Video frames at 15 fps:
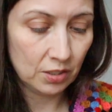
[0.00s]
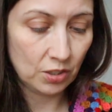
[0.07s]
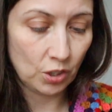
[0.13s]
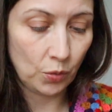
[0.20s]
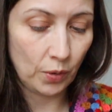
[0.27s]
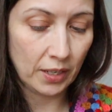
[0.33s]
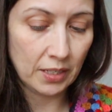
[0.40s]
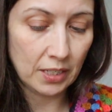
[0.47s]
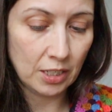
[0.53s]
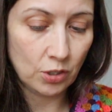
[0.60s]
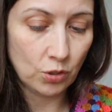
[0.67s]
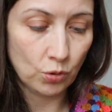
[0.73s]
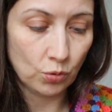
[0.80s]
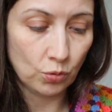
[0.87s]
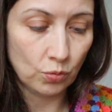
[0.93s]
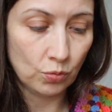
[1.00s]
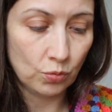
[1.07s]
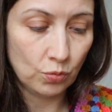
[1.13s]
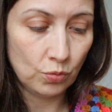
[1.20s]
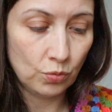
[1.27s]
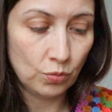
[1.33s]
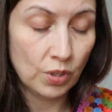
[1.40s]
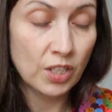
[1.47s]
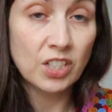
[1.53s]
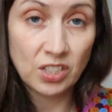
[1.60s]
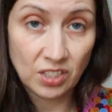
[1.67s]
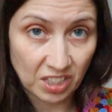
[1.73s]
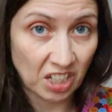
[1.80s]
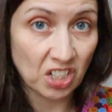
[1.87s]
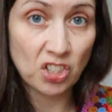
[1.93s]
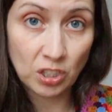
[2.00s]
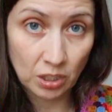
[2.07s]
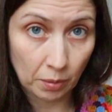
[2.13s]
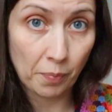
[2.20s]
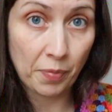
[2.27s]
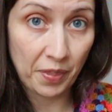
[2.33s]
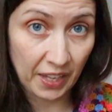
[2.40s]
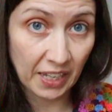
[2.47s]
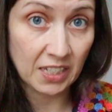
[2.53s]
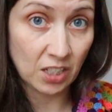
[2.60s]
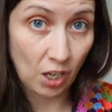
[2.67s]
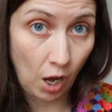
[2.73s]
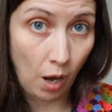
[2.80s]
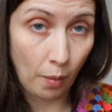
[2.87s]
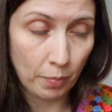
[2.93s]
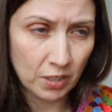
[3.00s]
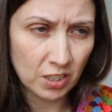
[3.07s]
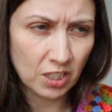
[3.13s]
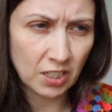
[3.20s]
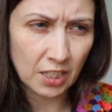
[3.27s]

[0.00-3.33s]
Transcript: So I need to stitch some things up.